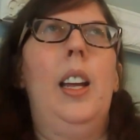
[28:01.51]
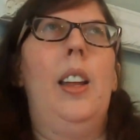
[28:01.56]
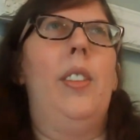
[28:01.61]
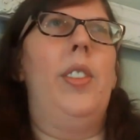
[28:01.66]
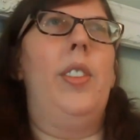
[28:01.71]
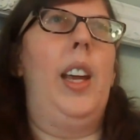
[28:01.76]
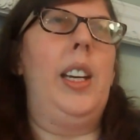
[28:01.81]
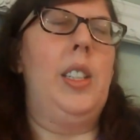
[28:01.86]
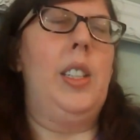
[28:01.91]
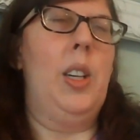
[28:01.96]

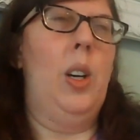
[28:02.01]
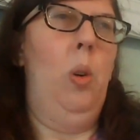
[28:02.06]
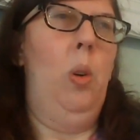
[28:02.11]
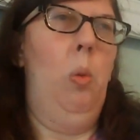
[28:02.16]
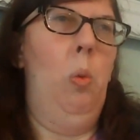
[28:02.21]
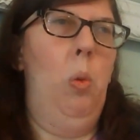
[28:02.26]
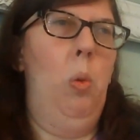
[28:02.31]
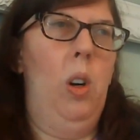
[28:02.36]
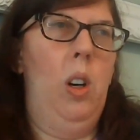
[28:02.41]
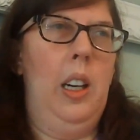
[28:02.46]
They don't
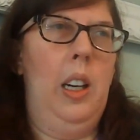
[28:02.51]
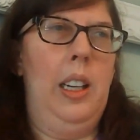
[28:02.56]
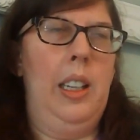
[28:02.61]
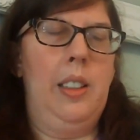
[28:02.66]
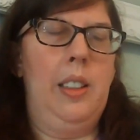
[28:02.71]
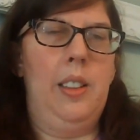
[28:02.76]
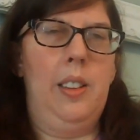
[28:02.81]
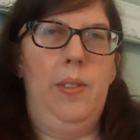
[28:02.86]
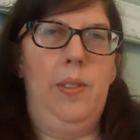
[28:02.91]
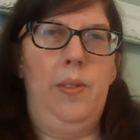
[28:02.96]
want
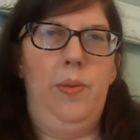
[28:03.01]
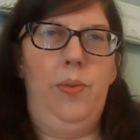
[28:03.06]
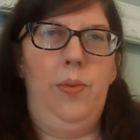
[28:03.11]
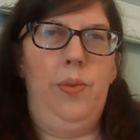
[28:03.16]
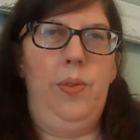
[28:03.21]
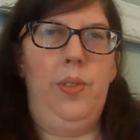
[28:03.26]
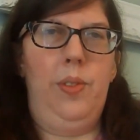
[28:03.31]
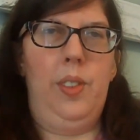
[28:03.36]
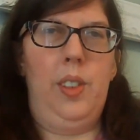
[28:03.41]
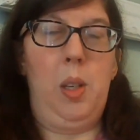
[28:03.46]

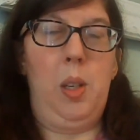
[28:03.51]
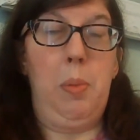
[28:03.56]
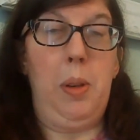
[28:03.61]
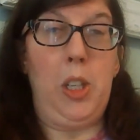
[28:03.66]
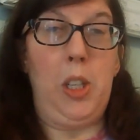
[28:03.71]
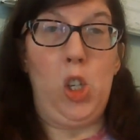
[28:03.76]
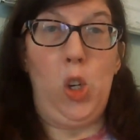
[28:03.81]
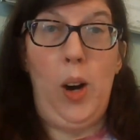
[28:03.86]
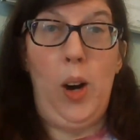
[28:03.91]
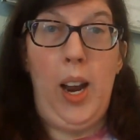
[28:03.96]
to be
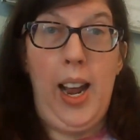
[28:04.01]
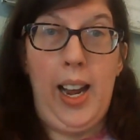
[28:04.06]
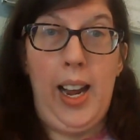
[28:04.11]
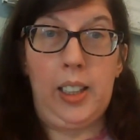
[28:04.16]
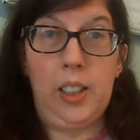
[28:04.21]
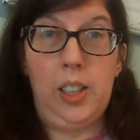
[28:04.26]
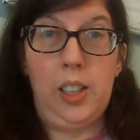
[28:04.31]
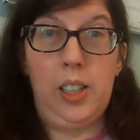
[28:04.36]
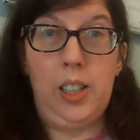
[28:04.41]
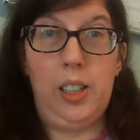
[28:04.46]

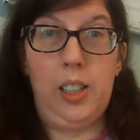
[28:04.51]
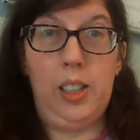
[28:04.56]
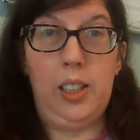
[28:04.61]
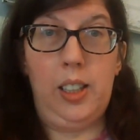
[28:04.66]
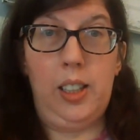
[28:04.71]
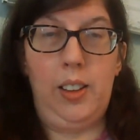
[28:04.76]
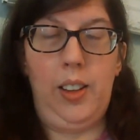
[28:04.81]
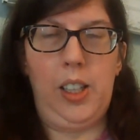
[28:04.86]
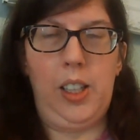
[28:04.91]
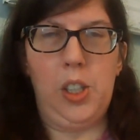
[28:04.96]
tracked.
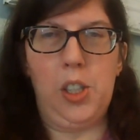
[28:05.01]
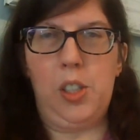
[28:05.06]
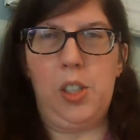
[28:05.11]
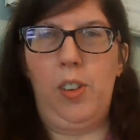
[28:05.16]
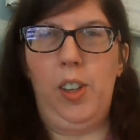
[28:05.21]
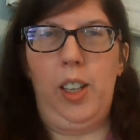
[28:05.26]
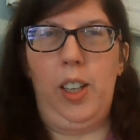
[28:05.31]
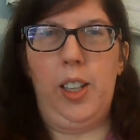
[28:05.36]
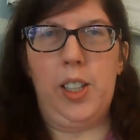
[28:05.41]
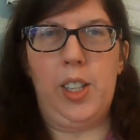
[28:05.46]
They just
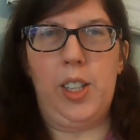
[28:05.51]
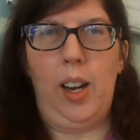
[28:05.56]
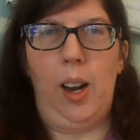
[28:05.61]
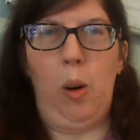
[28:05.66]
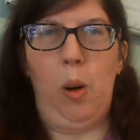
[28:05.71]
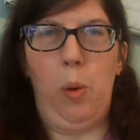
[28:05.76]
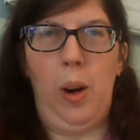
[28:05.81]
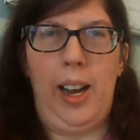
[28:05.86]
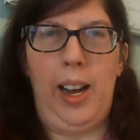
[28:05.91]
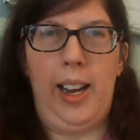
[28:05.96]
feel it's not
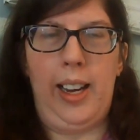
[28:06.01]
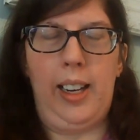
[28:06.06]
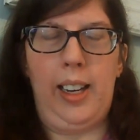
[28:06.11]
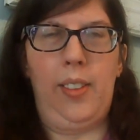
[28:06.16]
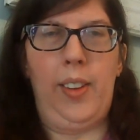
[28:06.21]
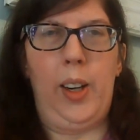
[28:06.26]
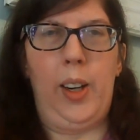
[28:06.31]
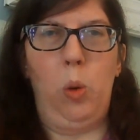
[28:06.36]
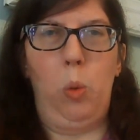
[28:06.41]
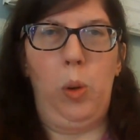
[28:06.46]
right and
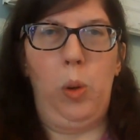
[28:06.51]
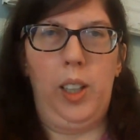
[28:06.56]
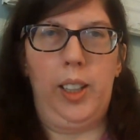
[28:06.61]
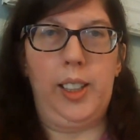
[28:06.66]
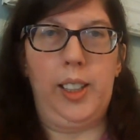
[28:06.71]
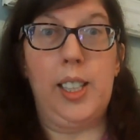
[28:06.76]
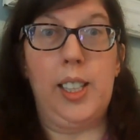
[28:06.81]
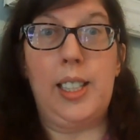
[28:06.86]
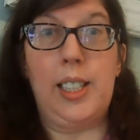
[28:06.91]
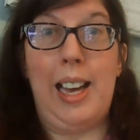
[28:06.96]
they are willing
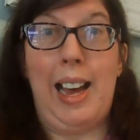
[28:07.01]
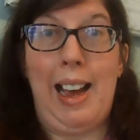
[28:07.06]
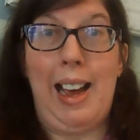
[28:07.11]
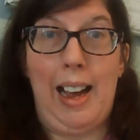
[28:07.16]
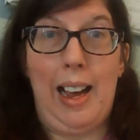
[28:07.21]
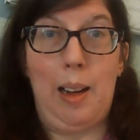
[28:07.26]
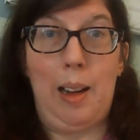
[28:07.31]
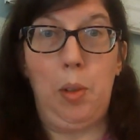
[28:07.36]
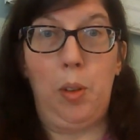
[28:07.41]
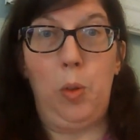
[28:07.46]
to
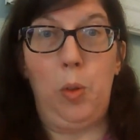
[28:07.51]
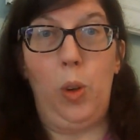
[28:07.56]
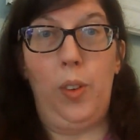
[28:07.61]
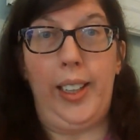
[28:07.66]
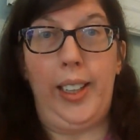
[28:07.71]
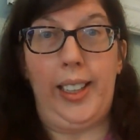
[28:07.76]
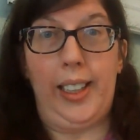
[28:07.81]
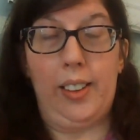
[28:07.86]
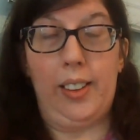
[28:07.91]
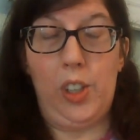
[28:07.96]
die before they
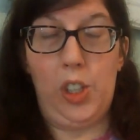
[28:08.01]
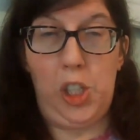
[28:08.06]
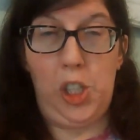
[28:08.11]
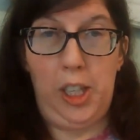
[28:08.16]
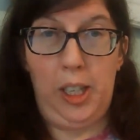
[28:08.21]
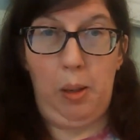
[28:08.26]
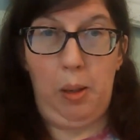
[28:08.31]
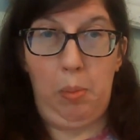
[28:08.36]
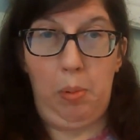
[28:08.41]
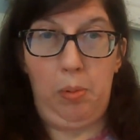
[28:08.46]
get the chip.